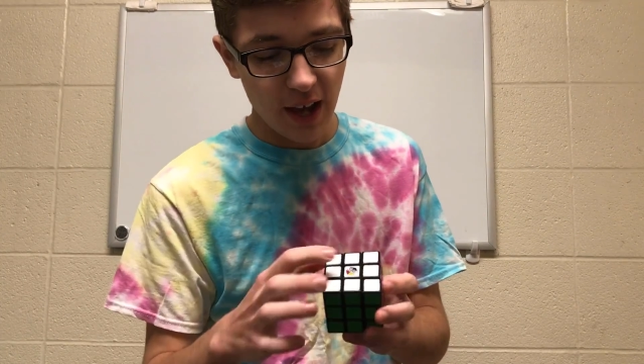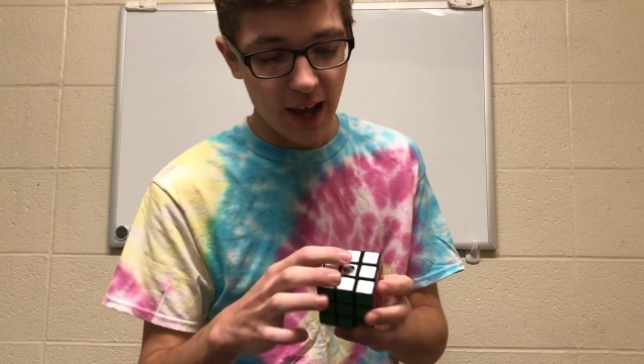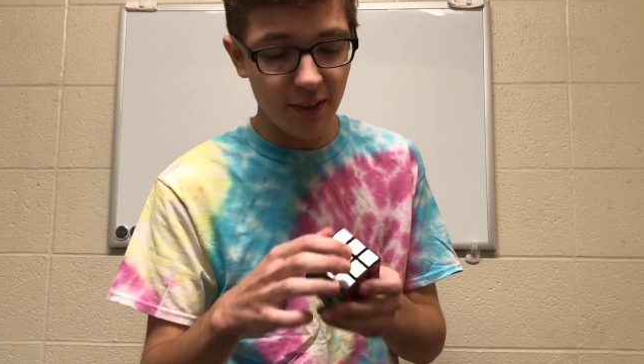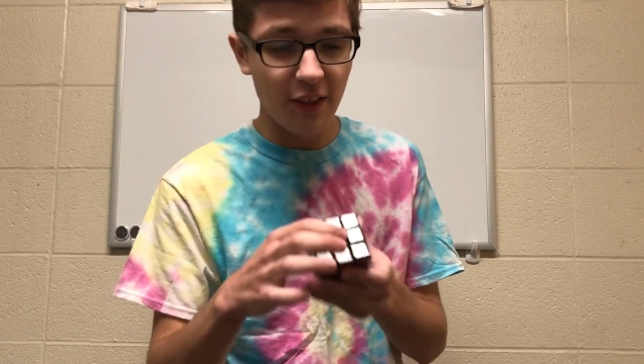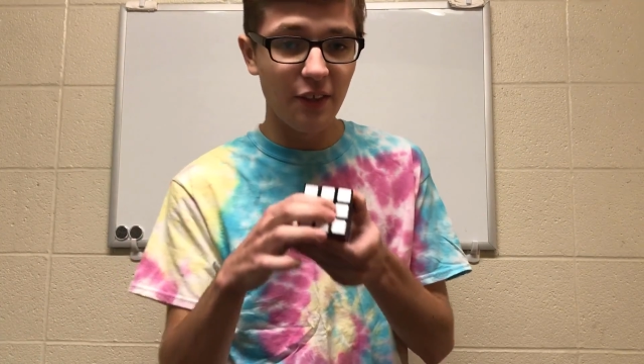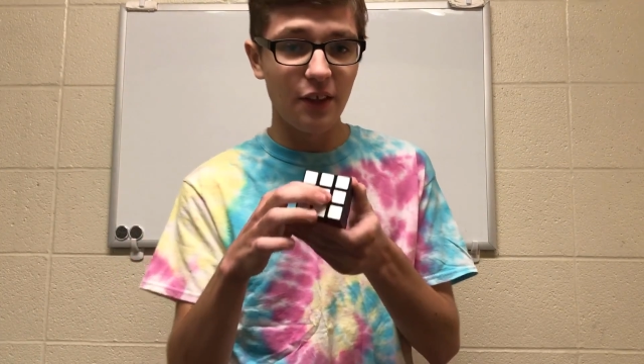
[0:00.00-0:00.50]

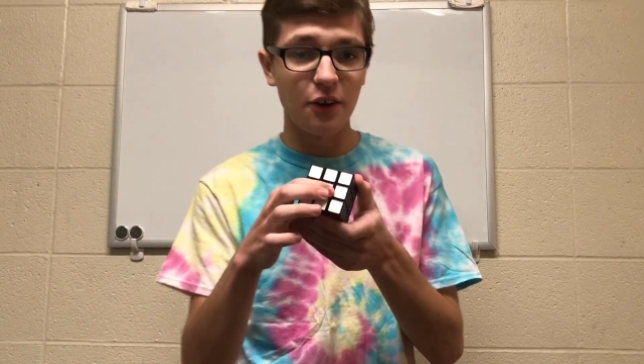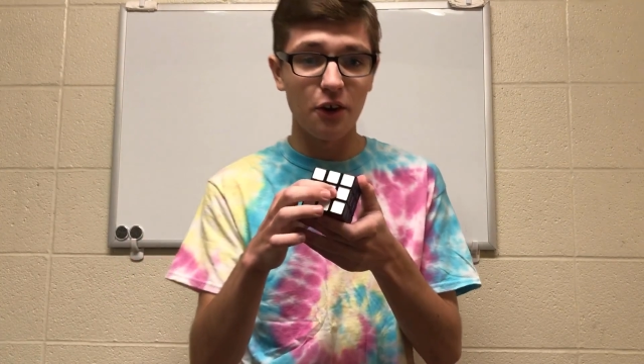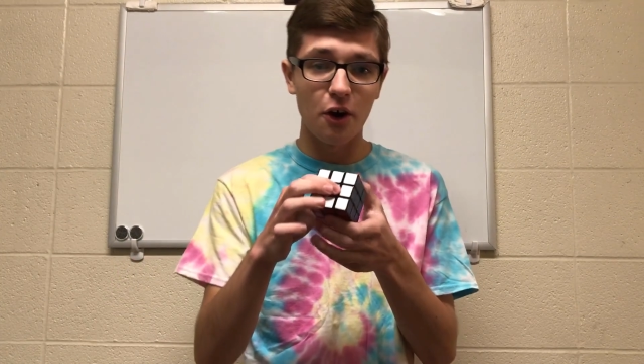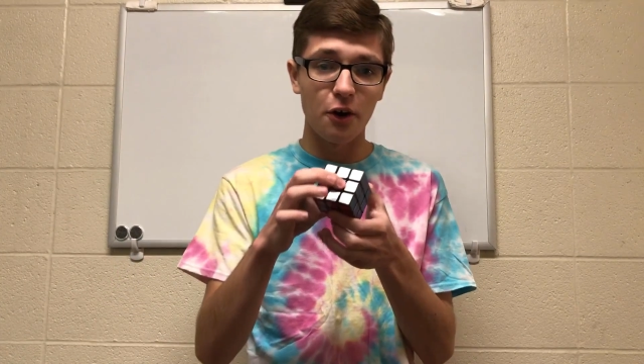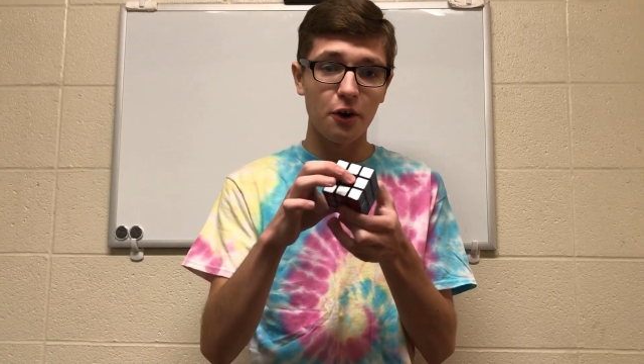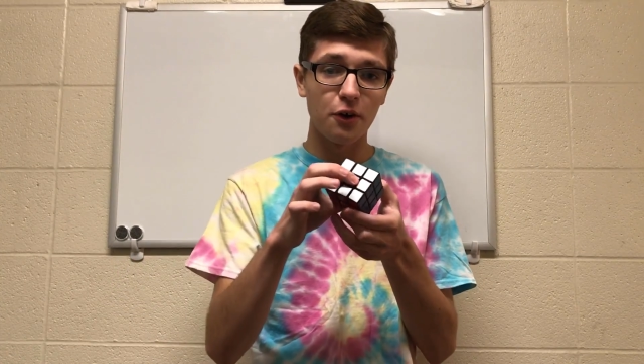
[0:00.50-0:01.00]
And then there
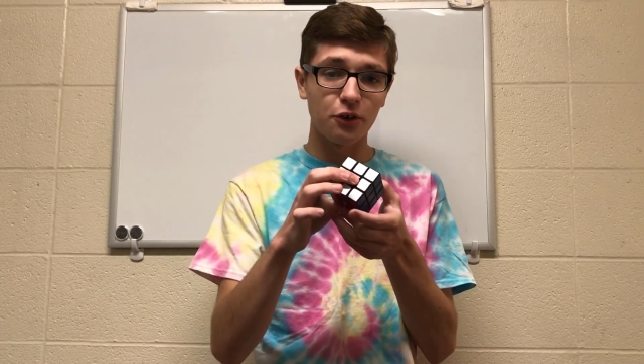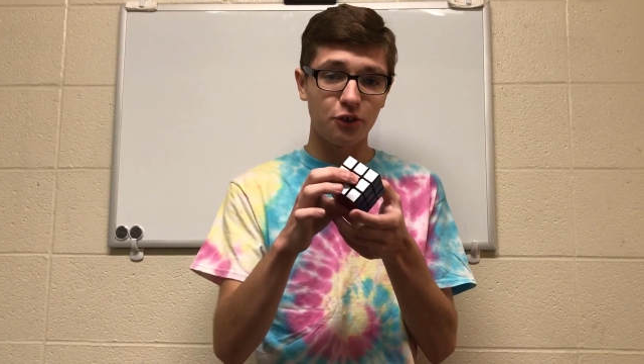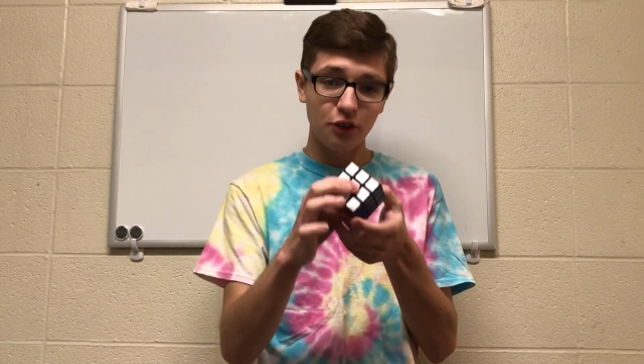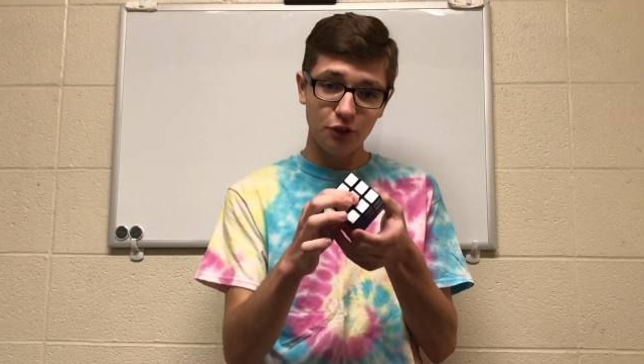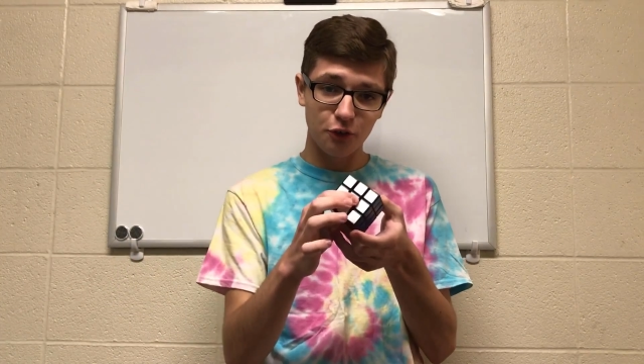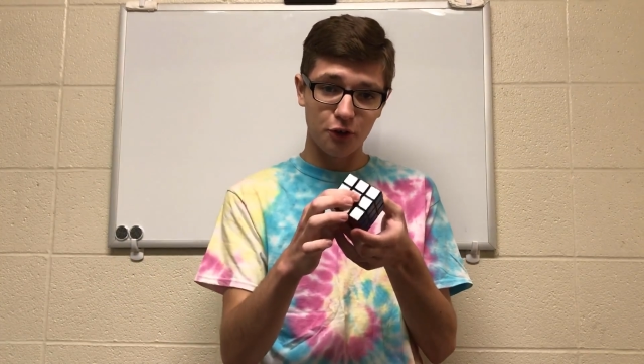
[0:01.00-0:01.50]
are
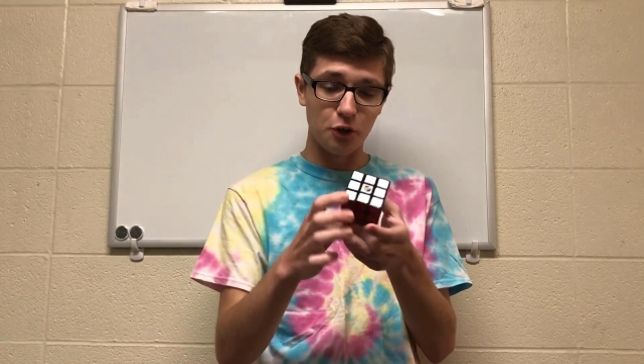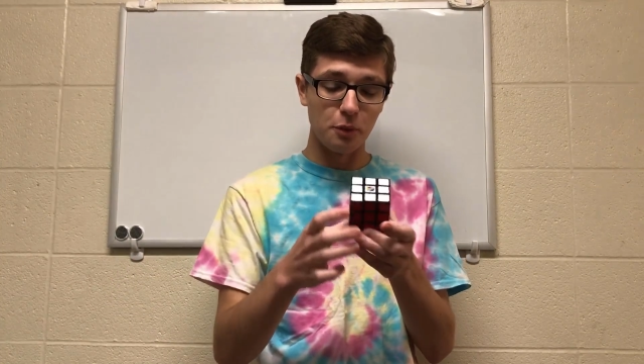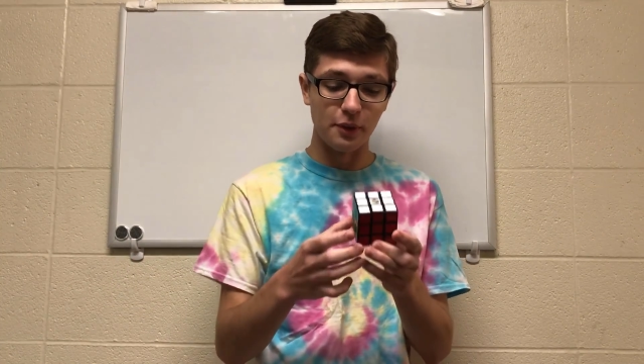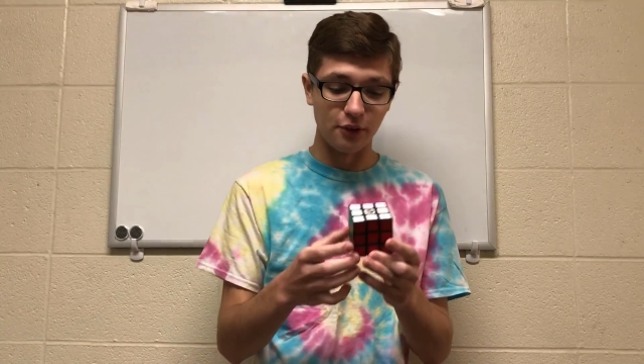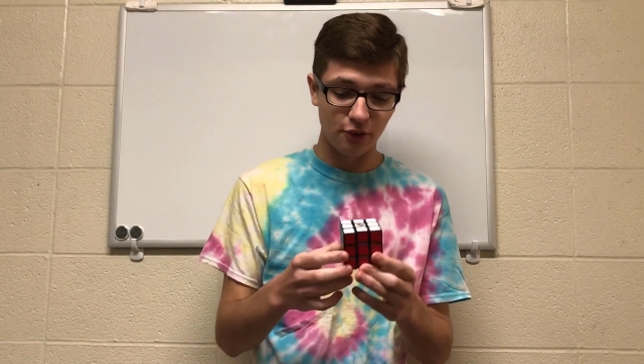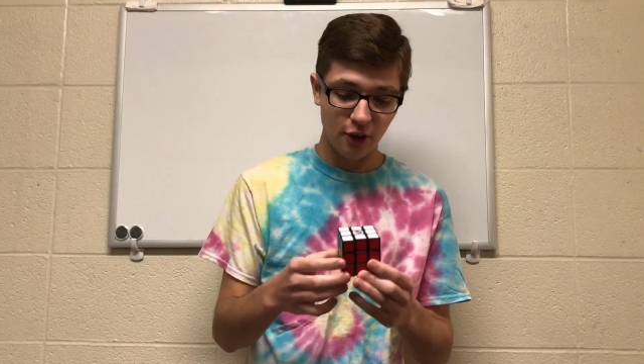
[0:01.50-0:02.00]
center
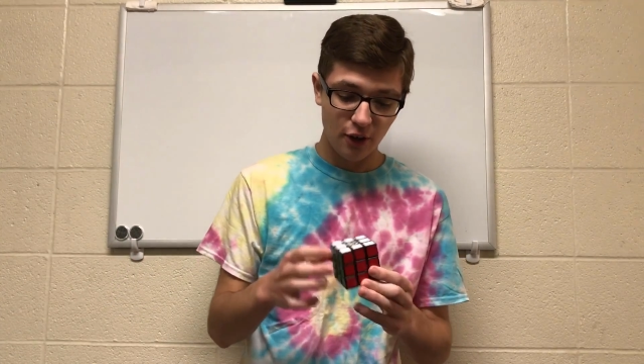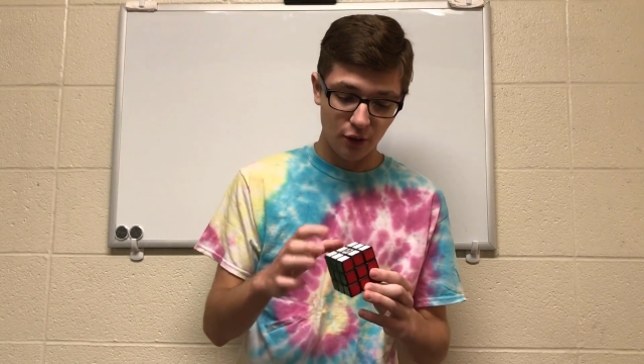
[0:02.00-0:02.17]
cubies,